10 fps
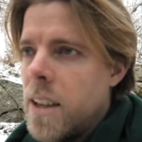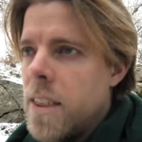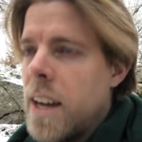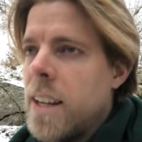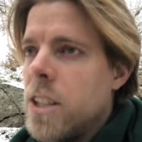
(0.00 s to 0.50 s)

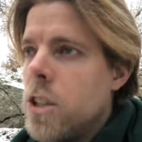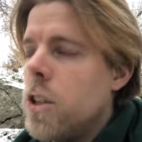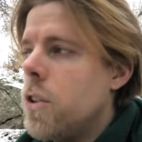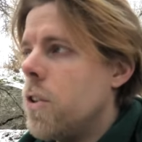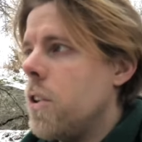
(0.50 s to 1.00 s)
then it's
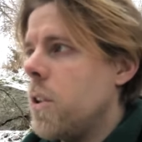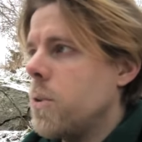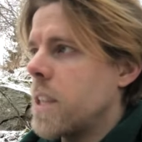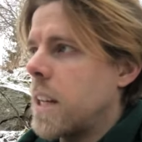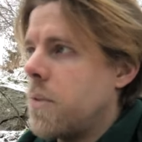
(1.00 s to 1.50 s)
good to
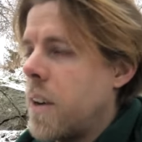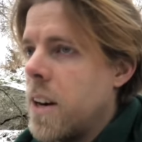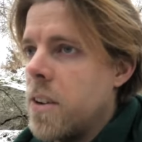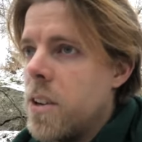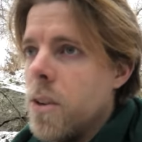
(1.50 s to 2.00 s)
use that
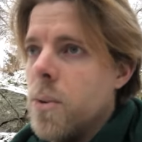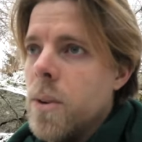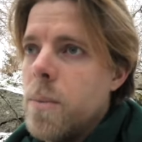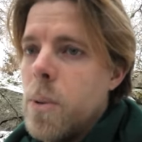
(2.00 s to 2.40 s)
fear to